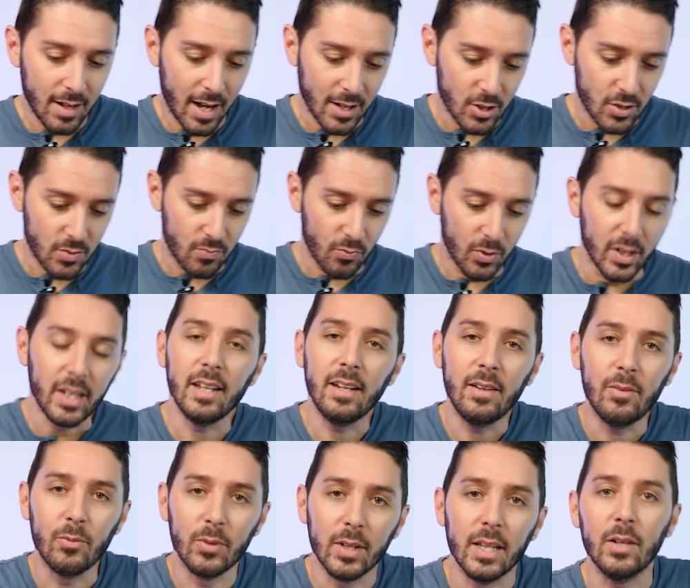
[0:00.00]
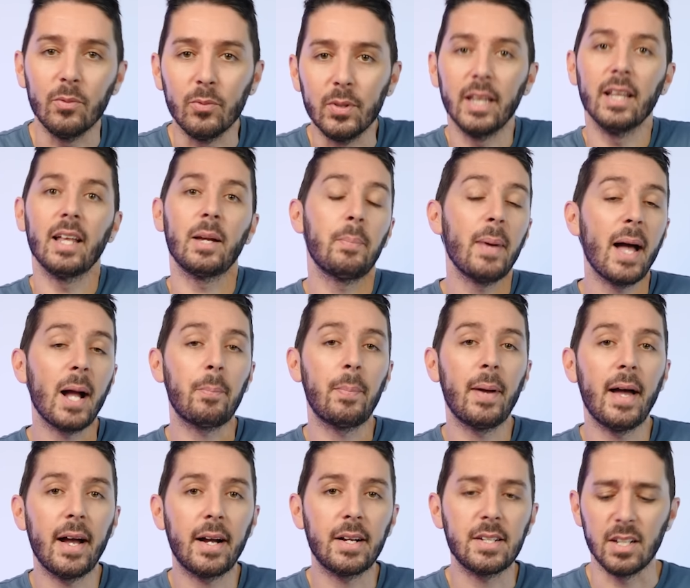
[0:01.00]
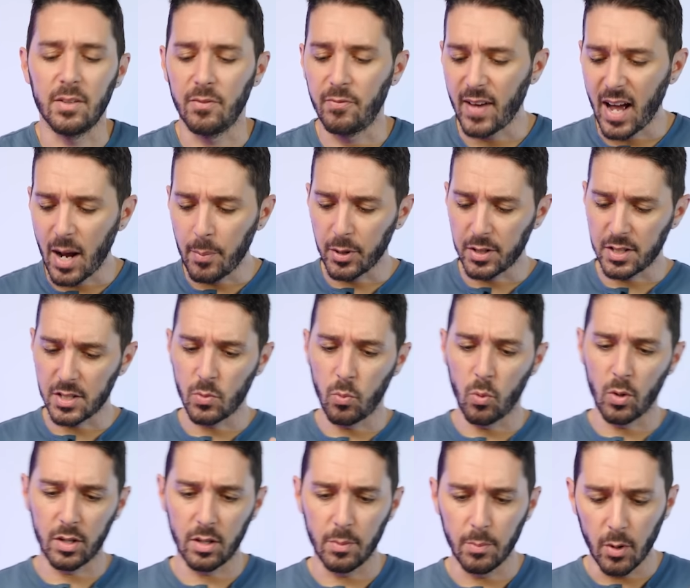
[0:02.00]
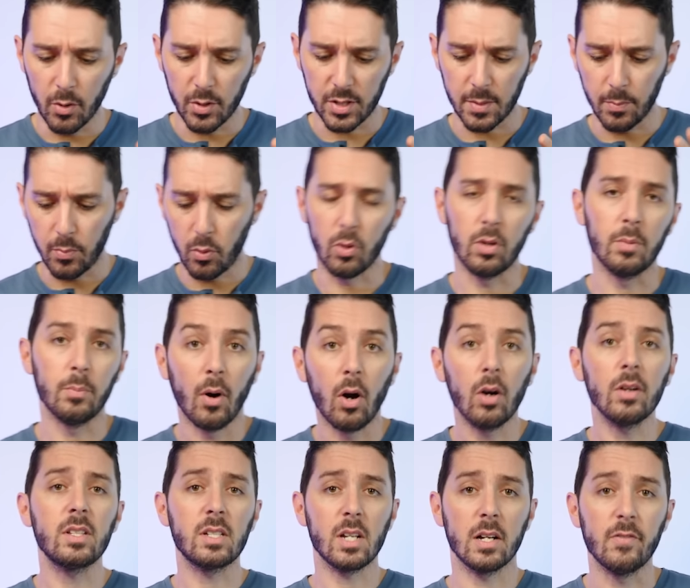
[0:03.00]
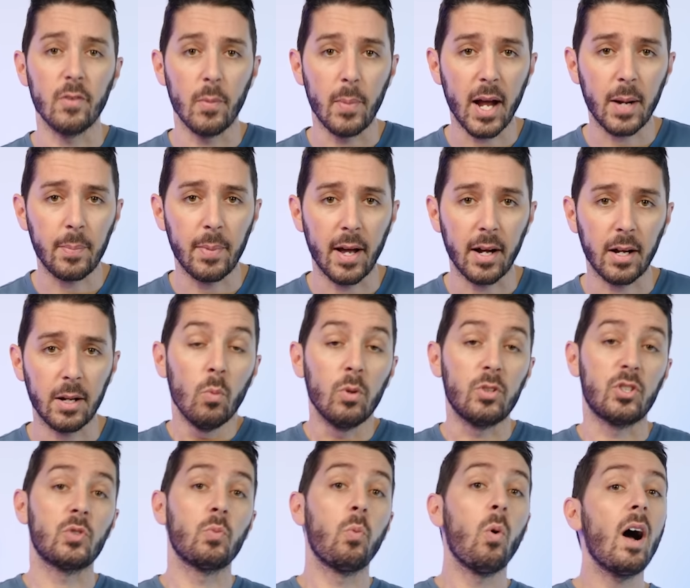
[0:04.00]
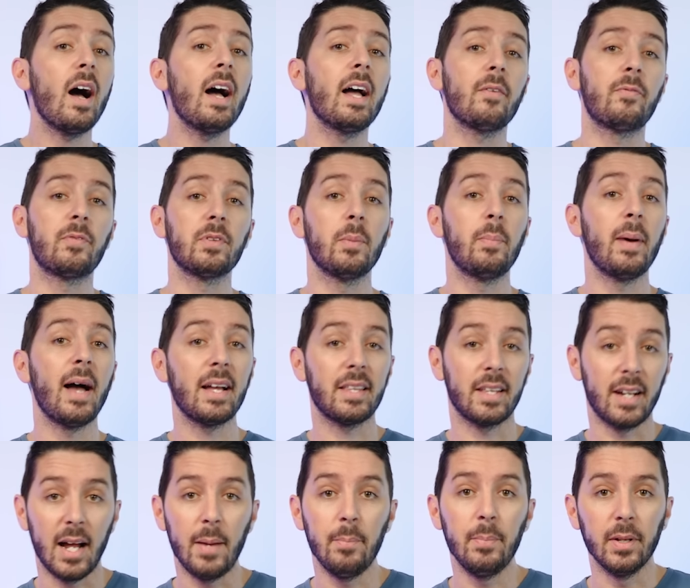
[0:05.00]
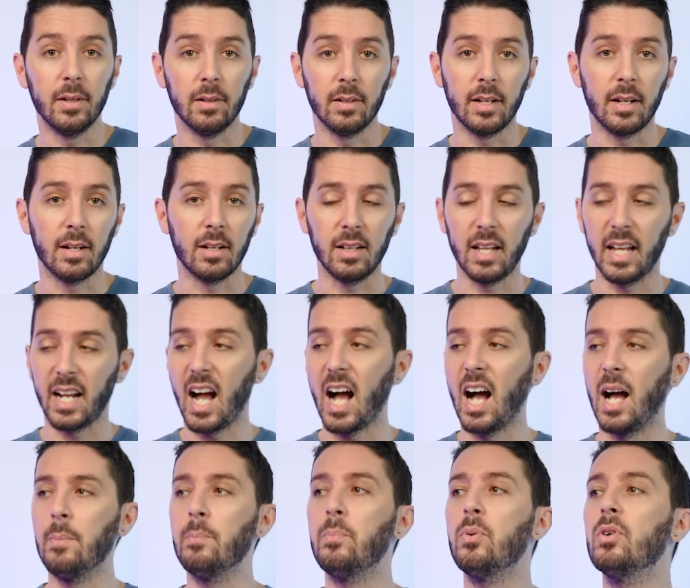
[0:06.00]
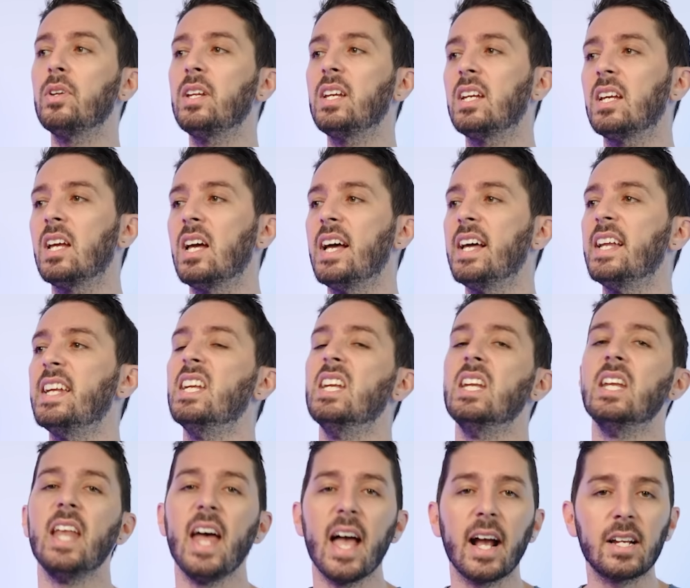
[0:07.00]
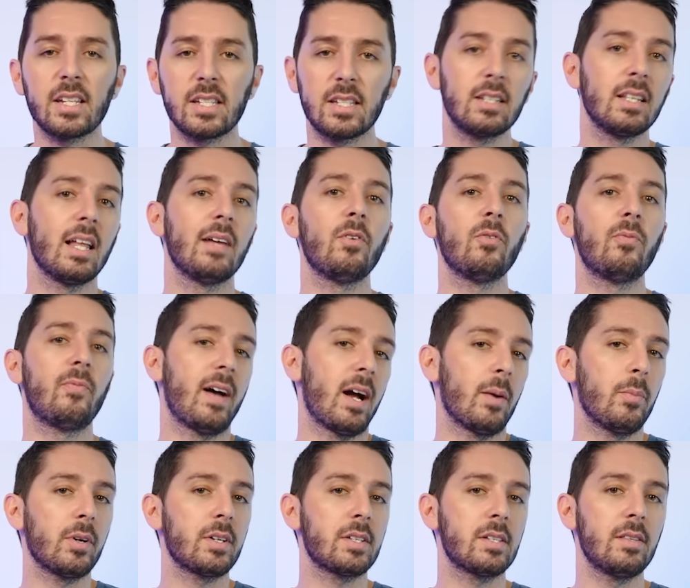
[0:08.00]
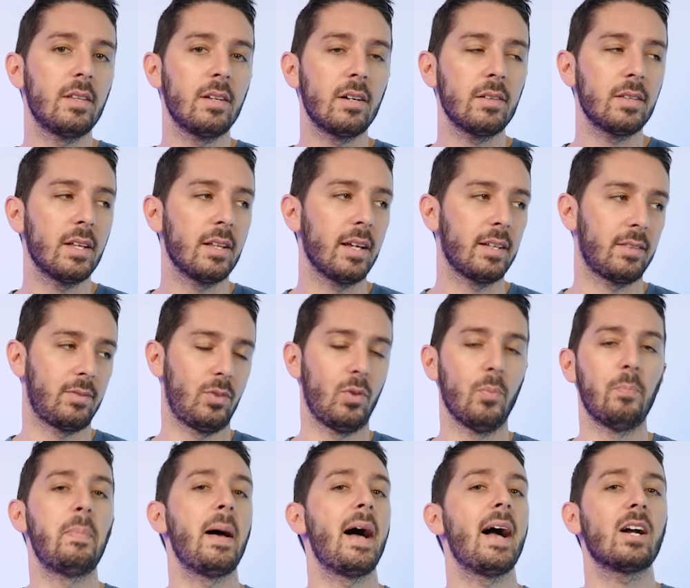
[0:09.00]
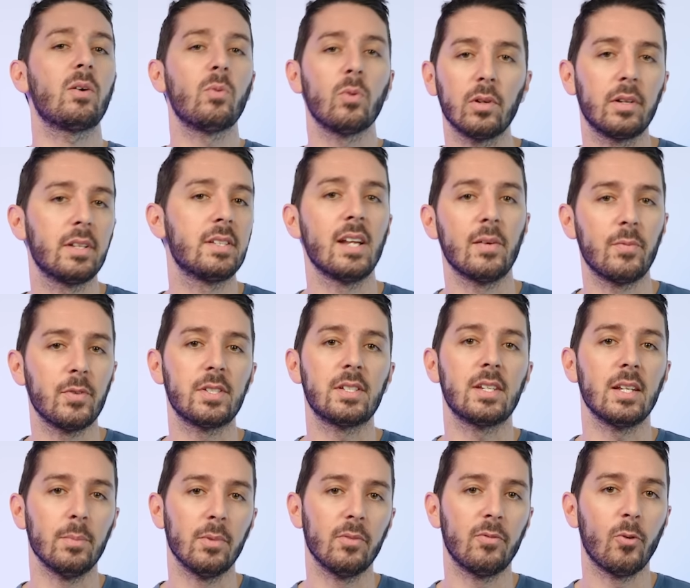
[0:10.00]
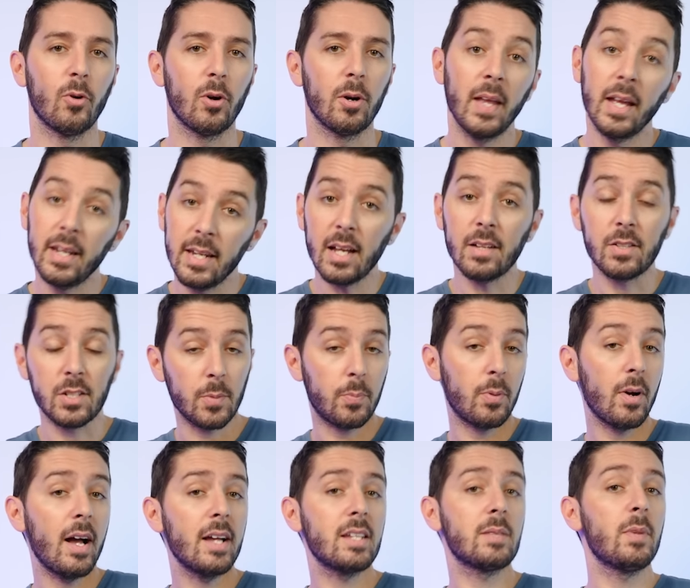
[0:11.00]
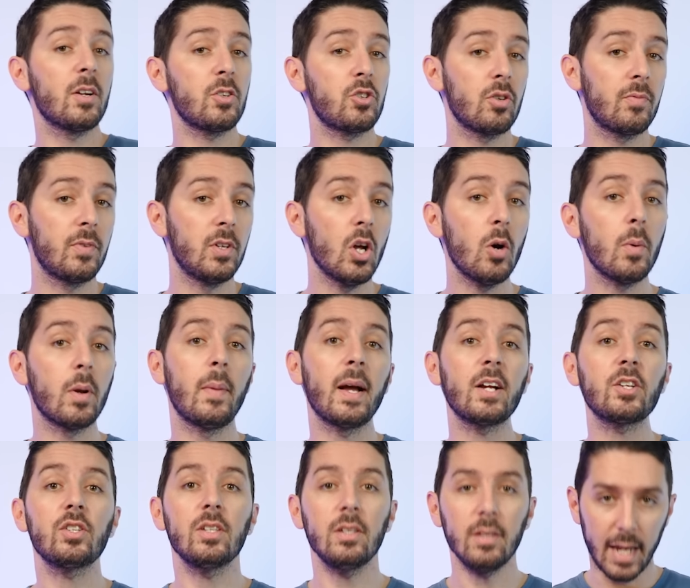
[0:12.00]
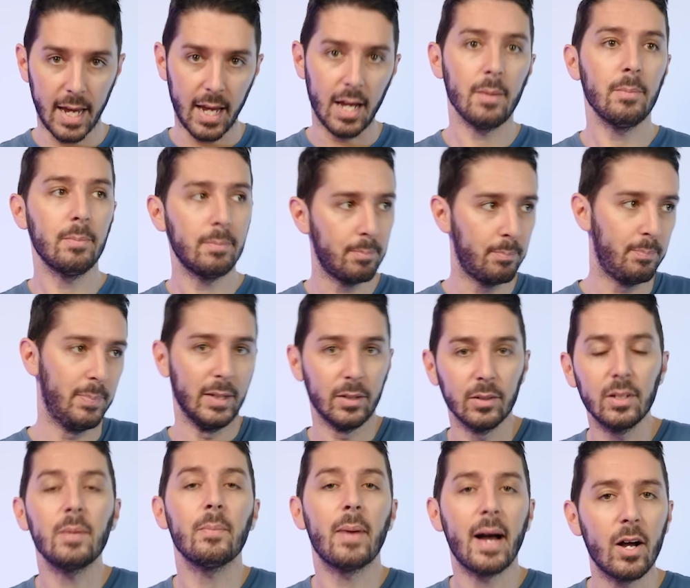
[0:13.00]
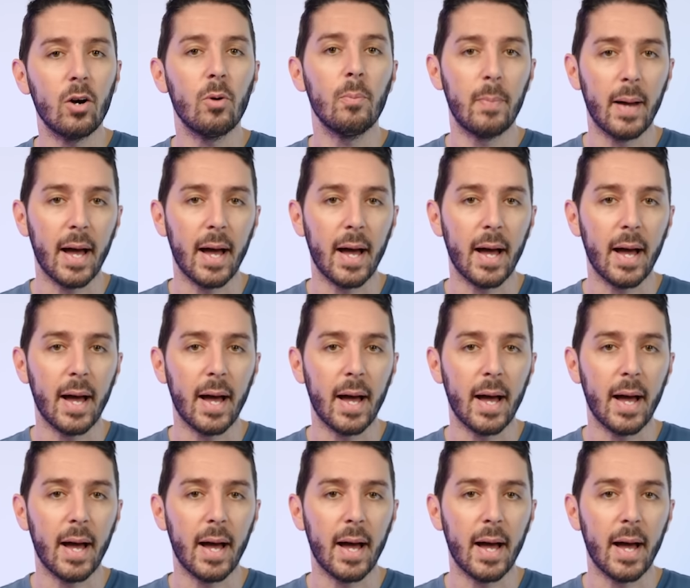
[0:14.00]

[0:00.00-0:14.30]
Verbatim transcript: I just really, really, really like backpacks and fabrics is one of the most important parts of a backpack, which is why for the bag that I'm building, like I'm putting next level fabrics in there that like the bag world has never seen before. And yes, surprise, I'm not sure if you know, but I'm actually am building my own